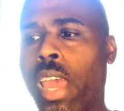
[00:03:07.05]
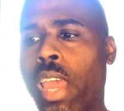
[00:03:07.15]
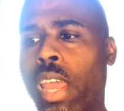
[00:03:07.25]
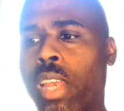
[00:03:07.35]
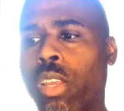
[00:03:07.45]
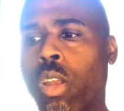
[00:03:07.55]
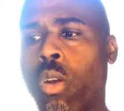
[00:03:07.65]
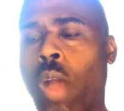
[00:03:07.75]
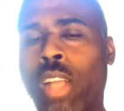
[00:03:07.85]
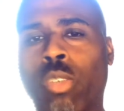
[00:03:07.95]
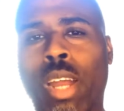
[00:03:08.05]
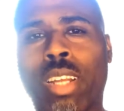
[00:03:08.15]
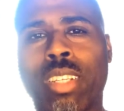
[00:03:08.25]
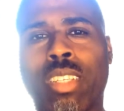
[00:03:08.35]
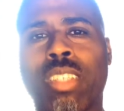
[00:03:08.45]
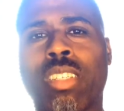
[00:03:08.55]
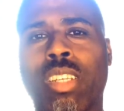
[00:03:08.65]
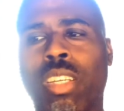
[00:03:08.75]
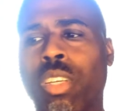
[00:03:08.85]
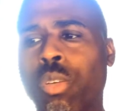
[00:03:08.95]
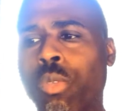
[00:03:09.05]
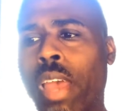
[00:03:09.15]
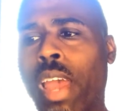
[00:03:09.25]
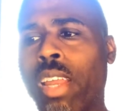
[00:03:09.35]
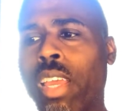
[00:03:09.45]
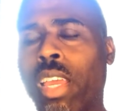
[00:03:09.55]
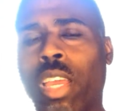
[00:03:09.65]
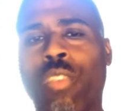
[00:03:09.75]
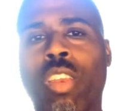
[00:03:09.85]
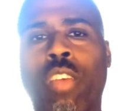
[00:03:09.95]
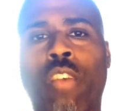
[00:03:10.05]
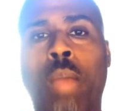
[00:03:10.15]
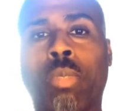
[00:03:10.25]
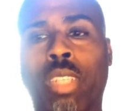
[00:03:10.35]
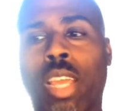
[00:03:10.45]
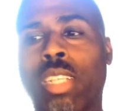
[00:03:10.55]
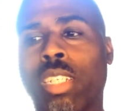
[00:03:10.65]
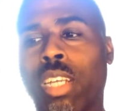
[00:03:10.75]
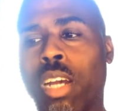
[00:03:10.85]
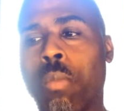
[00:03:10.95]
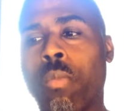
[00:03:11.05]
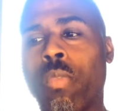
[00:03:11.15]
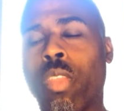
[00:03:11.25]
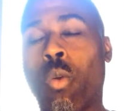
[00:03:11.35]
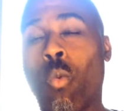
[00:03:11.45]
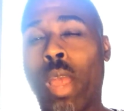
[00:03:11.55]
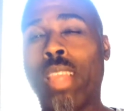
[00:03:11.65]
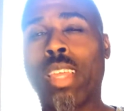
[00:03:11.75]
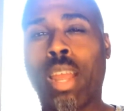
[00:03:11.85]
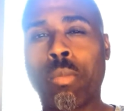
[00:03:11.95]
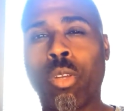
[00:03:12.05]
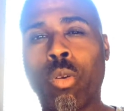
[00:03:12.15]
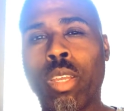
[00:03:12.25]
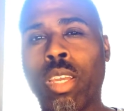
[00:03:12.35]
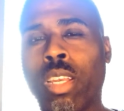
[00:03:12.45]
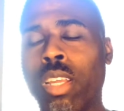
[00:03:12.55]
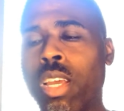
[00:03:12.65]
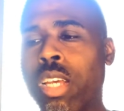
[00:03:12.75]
And, I try to consistently do that, even if I'm changing up the way that I'm doing it.